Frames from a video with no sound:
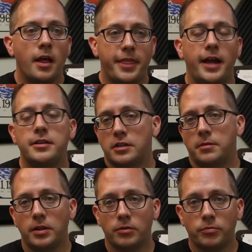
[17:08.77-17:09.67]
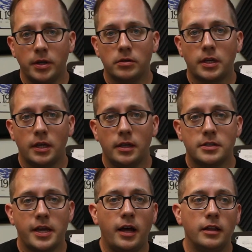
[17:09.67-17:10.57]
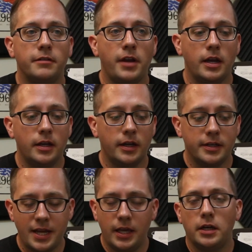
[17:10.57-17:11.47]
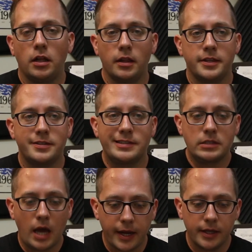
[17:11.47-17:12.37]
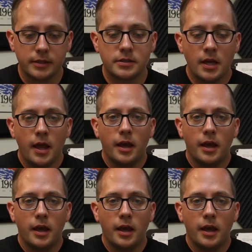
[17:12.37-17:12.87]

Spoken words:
That is going to be the real key to elevating and taking all of this science